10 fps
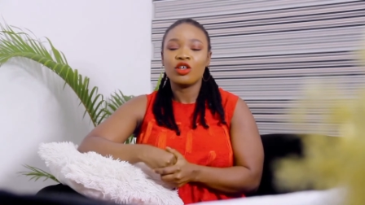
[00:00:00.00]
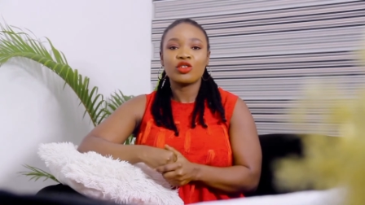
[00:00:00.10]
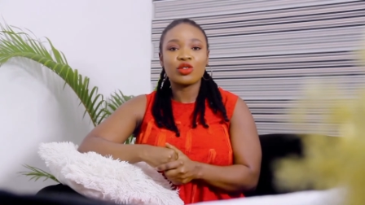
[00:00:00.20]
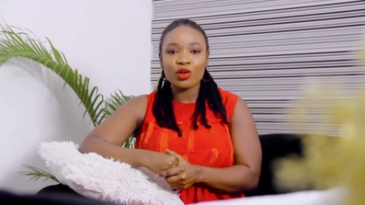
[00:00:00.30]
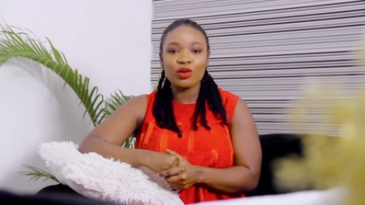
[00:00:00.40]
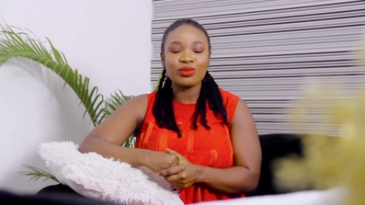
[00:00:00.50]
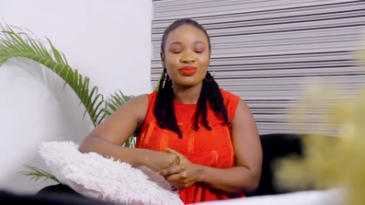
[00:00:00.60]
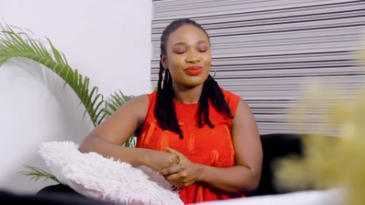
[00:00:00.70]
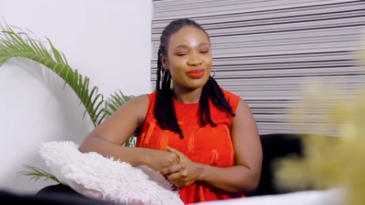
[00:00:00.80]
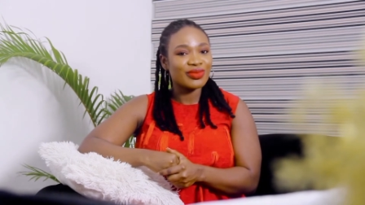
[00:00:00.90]
So
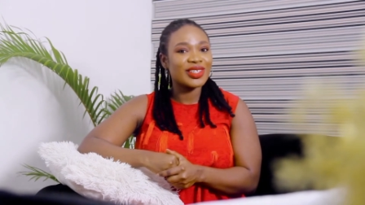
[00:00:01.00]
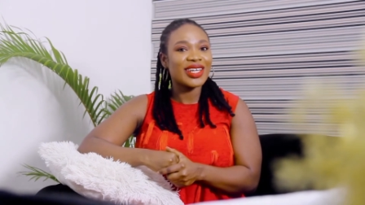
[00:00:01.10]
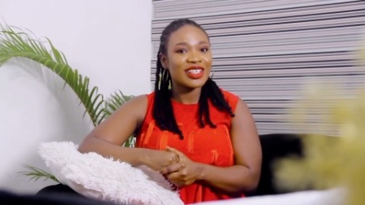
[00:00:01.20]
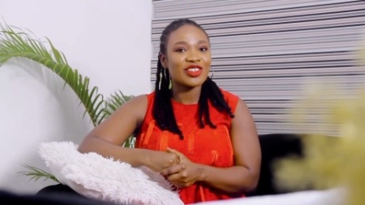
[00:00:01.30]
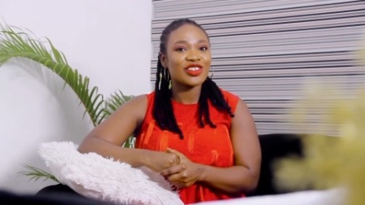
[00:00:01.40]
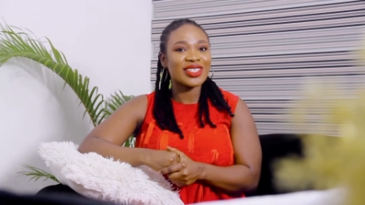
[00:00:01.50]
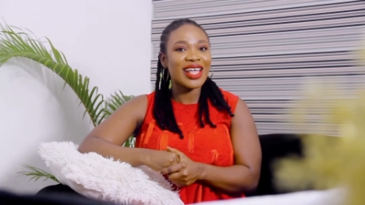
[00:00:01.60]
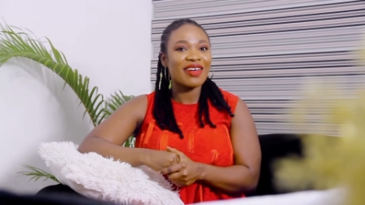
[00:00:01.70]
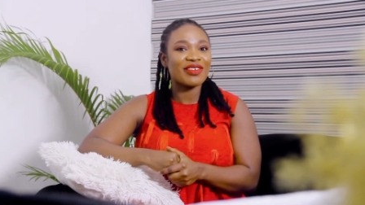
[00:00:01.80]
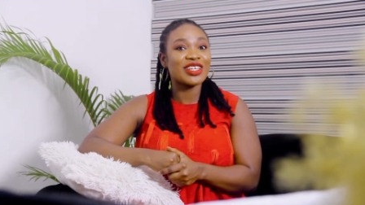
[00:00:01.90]
let's just
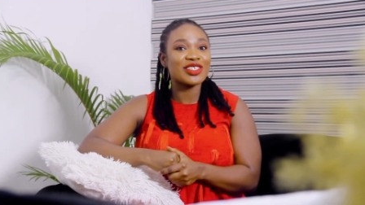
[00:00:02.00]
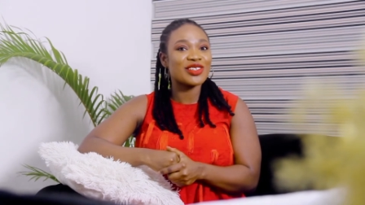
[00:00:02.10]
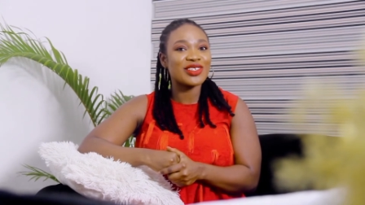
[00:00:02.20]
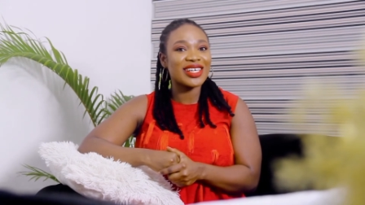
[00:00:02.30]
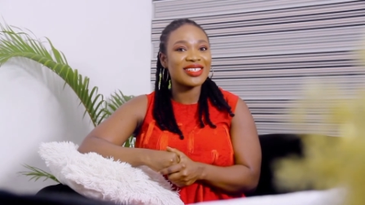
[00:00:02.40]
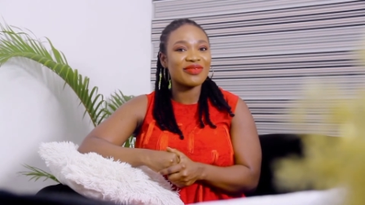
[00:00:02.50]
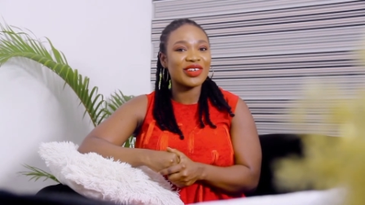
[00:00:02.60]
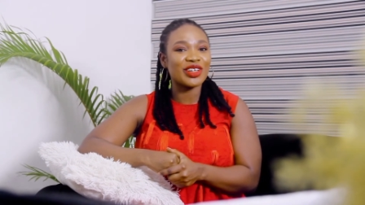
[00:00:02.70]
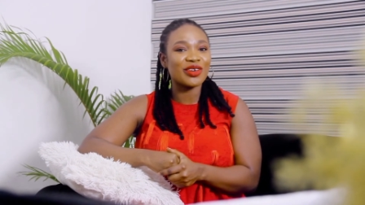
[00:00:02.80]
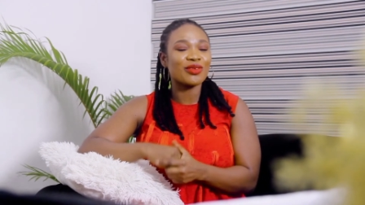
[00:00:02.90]
dive into today's
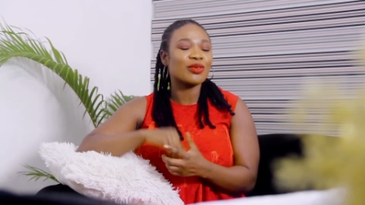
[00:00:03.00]
video.